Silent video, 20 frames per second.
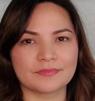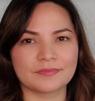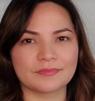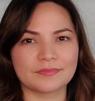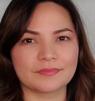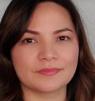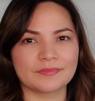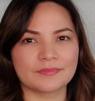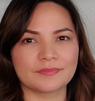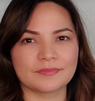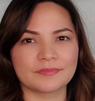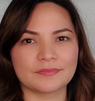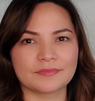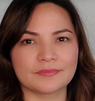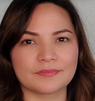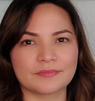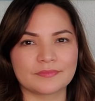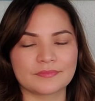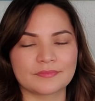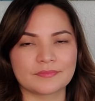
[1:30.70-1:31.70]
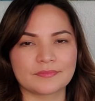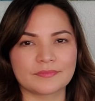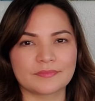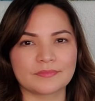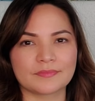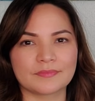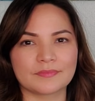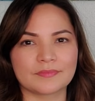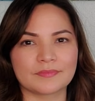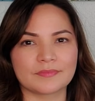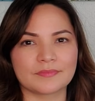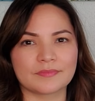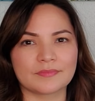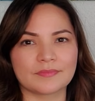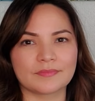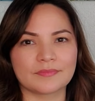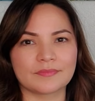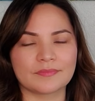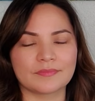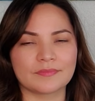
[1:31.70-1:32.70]

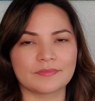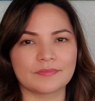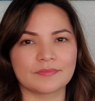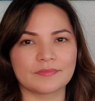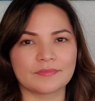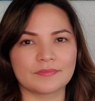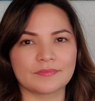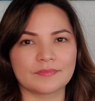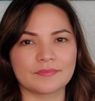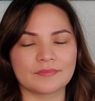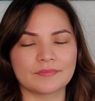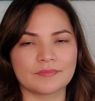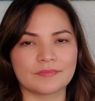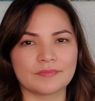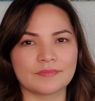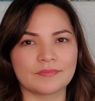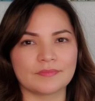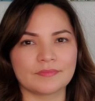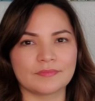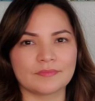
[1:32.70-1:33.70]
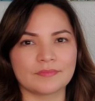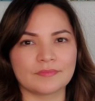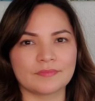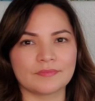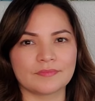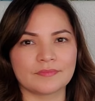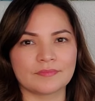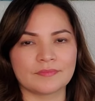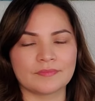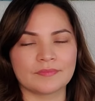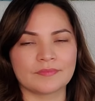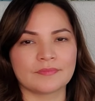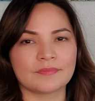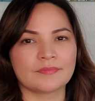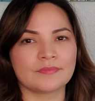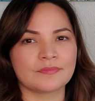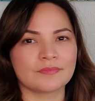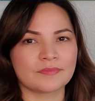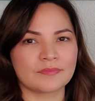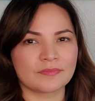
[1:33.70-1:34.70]

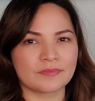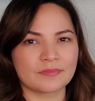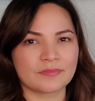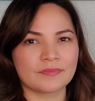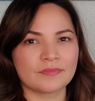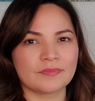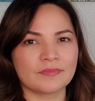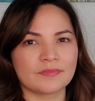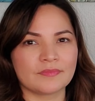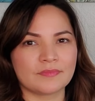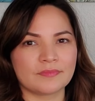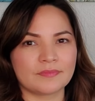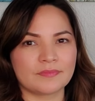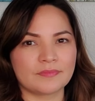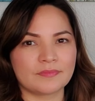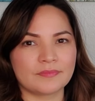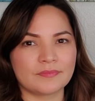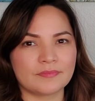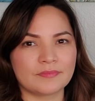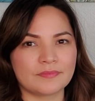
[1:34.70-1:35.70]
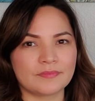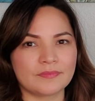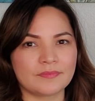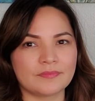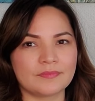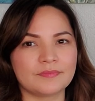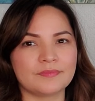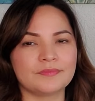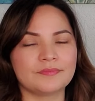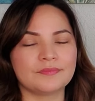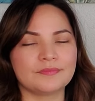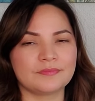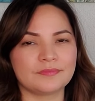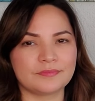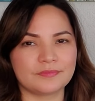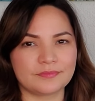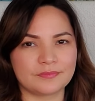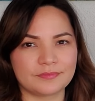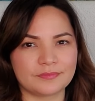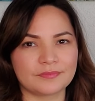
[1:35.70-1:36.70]

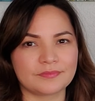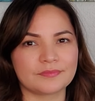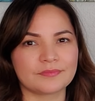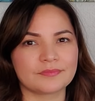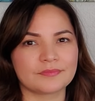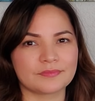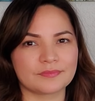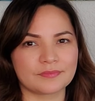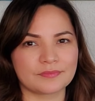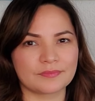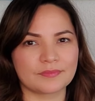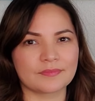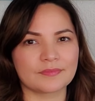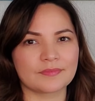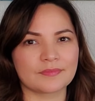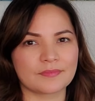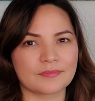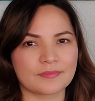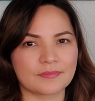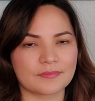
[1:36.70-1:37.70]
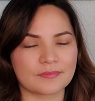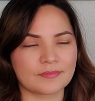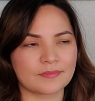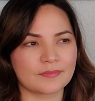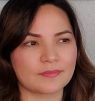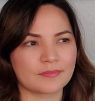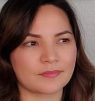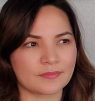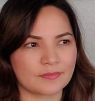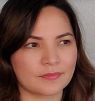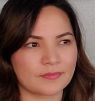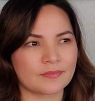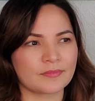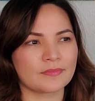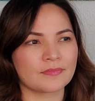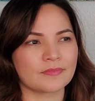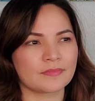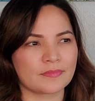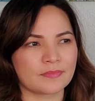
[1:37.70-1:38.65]
This person isn't speaking.